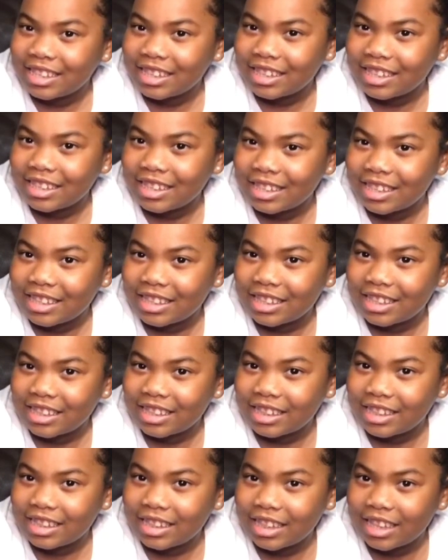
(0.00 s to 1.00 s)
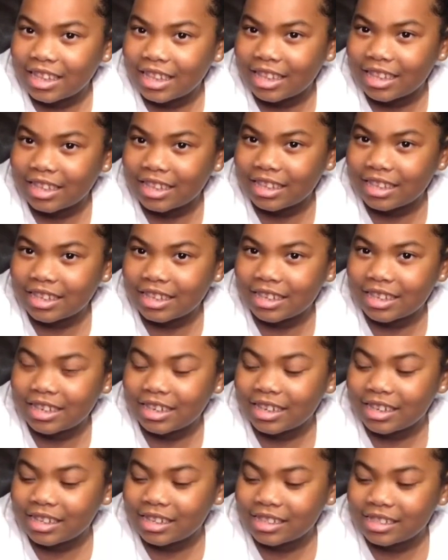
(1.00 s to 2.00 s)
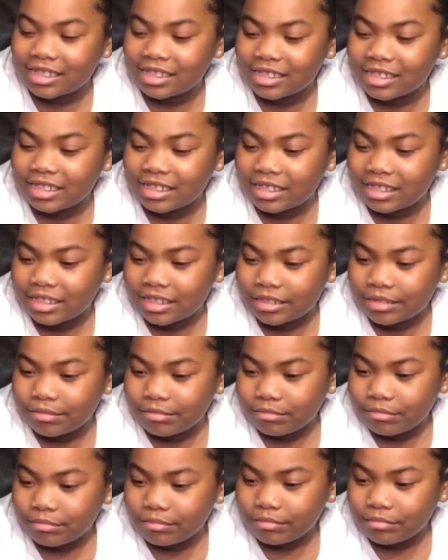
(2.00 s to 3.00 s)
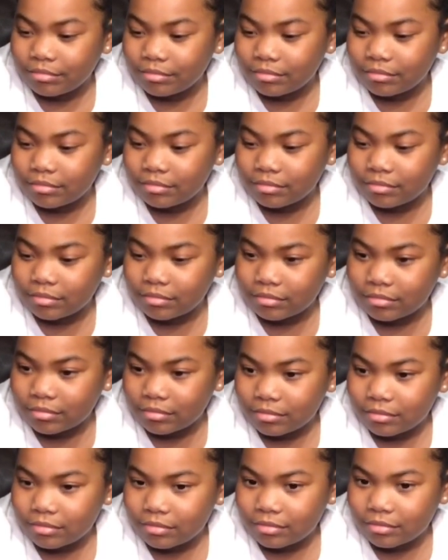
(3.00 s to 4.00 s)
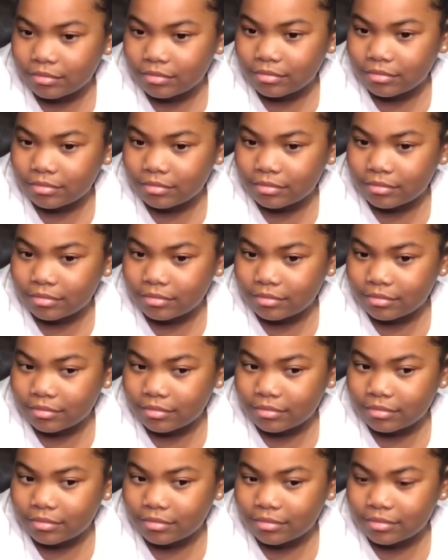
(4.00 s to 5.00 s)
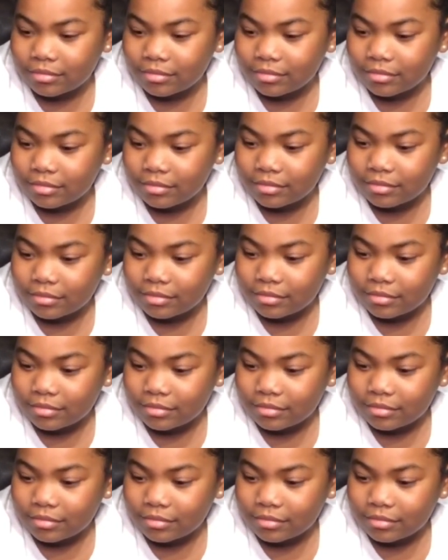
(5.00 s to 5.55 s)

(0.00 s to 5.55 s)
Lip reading: The person shown says nothing.